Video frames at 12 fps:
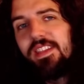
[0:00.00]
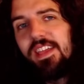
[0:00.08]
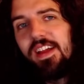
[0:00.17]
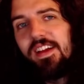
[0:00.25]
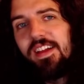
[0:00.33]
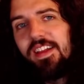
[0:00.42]

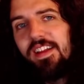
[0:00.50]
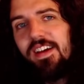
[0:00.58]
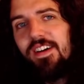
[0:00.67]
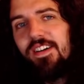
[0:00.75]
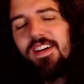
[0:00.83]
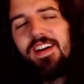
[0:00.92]
there, you
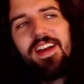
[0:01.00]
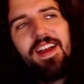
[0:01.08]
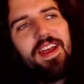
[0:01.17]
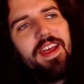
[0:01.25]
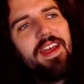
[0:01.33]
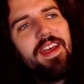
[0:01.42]
know?
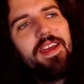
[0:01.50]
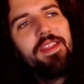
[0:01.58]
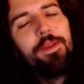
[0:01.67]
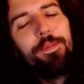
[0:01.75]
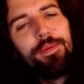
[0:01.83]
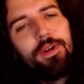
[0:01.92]

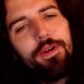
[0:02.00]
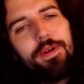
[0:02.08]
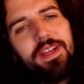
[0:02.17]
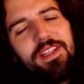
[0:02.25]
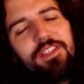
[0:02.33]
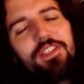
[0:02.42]
The
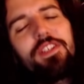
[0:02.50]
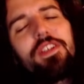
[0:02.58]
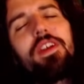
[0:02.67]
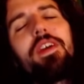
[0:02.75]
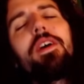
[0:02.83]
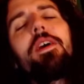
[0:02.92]
Bruins
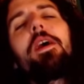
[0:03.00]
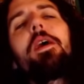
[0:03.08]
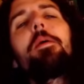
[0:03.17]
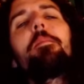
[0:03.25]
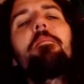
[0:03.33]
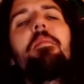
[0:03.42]

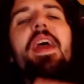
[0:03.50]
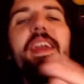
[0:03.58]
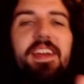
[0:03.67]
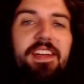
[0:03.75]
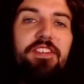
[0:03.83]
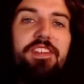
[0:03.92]
make
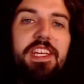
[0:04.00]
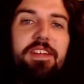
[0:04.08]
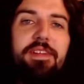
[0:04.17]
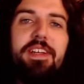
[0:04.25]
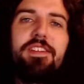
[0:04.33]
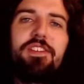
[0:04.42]
it a
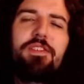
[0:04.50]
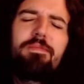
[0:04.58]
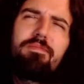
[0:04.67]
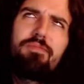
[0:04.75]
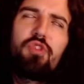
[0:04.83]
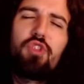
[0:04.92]
series,
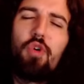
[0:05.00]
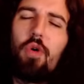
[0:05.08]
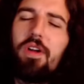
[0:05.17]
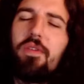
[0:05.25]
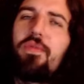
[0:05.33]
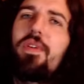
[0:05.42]
sort
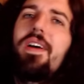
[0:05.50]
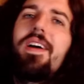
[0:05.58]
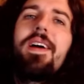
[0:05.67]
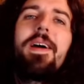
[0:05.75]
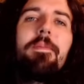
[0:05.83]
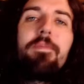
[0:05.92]
of.
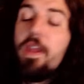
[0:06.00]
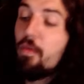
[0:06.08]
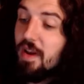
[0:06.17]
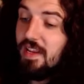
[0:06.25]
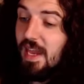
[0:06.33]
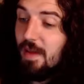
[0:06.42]
They
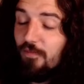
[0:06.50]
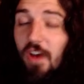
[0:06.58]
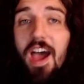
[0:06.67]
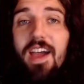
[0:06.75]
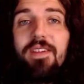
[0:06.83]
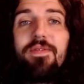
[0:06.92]
win Game
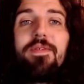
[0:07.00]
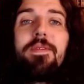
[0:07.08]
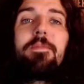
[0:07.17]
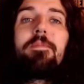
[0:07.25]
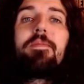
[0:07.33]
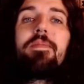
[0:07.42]
5.
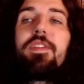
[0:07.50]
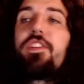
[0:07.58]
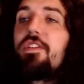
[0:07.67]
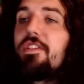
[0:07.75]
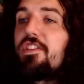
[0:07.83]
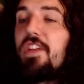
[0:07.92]
The
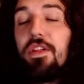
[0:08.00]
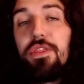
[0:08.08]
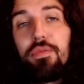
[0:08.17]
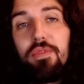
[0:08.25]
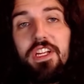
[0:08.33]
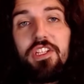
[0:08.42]
series is now
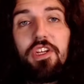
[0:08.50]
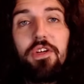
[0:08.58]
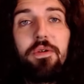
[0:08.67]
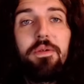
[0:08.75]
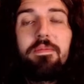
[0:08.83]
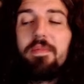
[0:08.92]

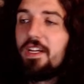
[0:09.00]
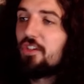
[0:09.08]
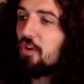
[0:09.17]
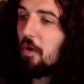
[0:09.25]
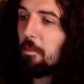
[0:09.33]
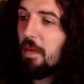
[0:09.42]
3-2. It's
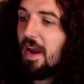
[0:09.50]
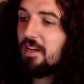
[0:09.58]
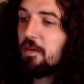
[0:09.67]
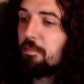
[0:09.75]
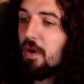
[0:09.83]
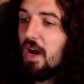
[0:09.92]
going back
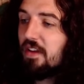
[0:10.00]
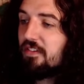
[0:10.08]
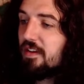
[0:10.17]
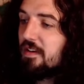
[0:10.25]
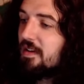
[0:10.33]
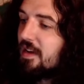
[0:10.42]
to
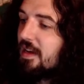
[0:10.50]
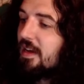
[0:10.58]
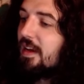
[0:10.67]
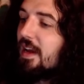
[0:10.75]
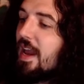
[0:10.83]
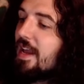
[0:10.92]
Boston.
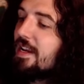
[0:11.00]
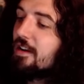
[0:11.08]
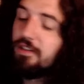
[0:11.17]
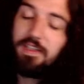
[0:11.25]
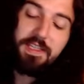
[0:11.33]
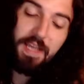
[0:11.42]
And
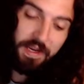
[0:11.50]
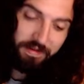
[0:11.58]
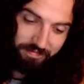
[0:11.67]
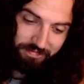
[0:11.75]
here's the thing.